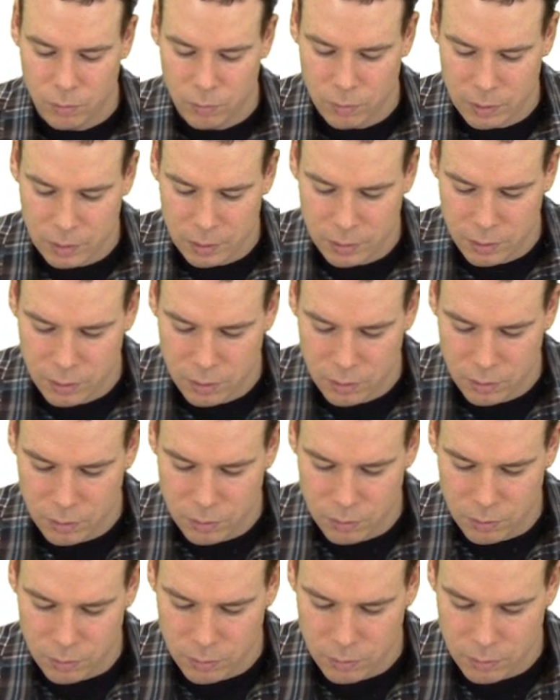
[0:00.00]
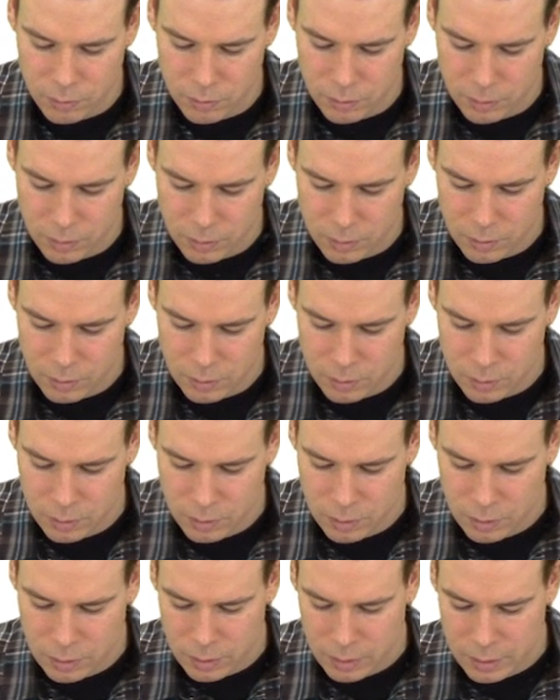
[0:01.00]
Well, no.
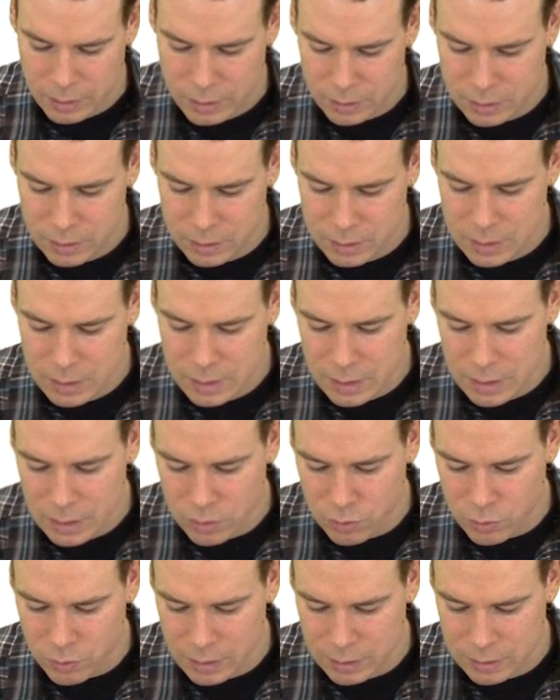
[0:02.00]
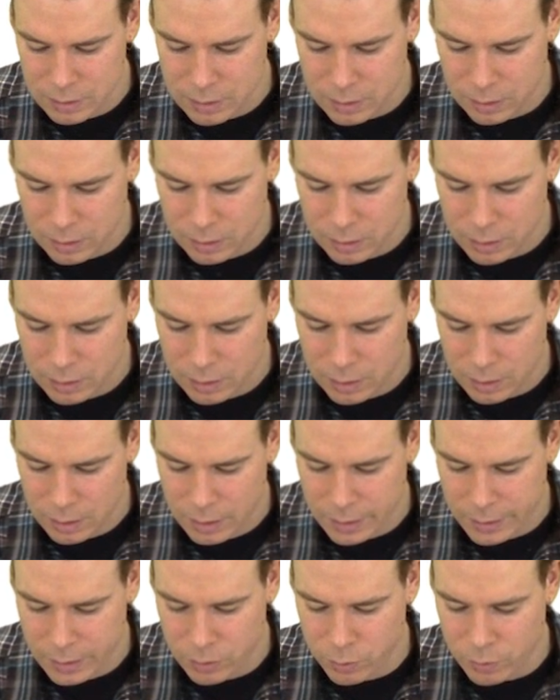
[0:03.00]
It's decreasing
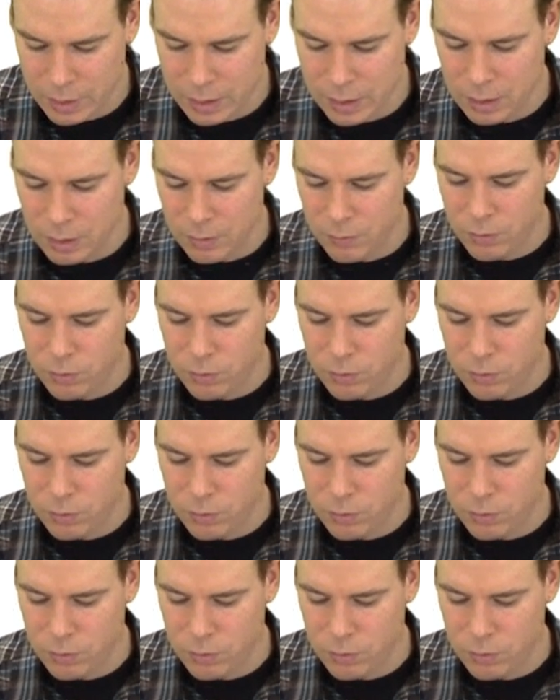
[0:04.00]
at a rate of